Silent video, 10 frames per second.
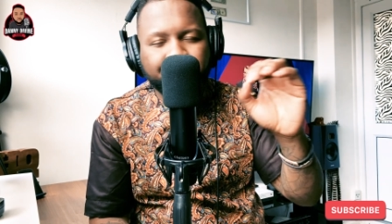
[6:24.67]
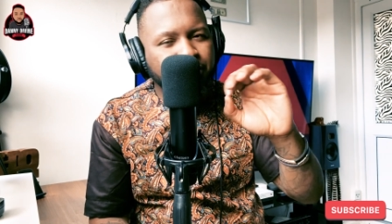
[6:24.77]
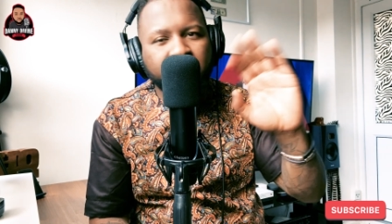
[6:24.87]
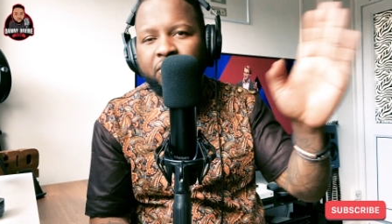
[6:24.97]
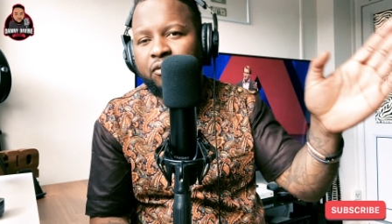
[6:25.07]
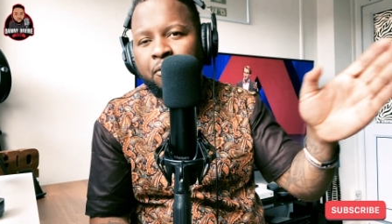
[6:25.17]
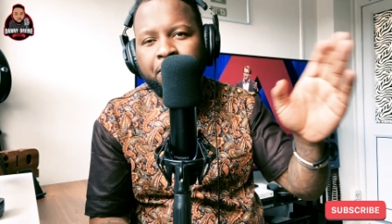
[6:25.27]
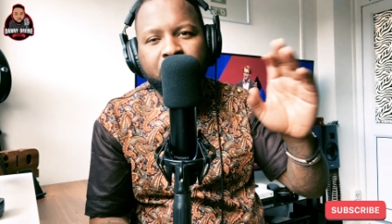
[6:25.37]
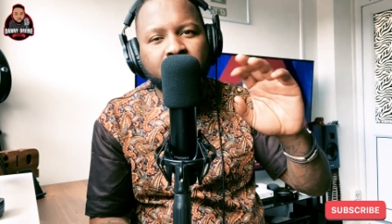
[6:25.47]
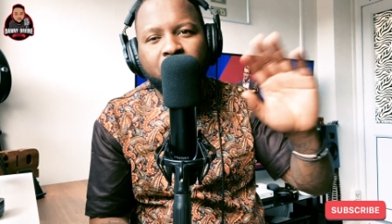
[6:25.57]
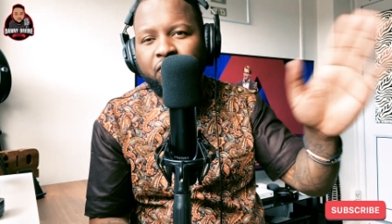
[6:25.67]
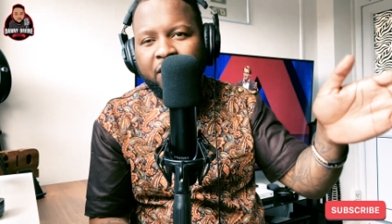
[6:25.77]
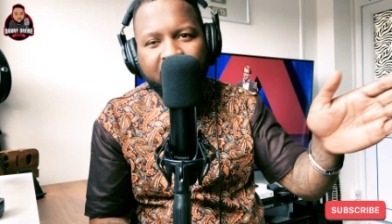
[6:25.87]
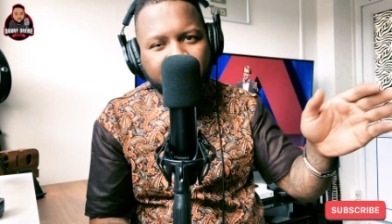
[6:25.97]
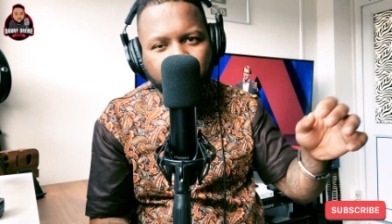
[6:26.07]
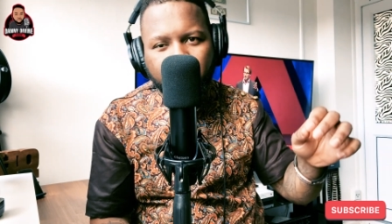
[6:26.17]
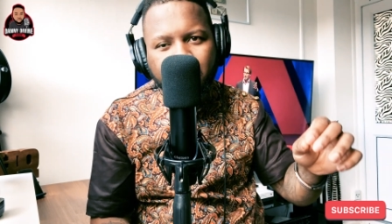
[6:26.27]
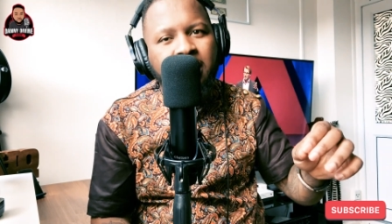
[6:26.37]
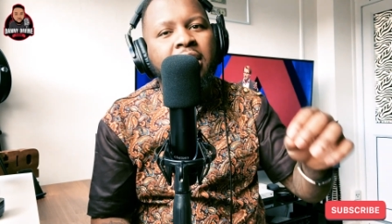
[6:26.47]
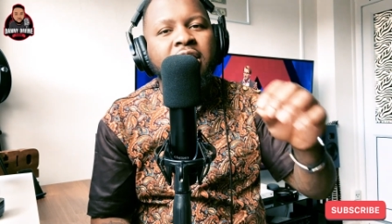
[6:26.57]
Beautiful, beautiful English woman.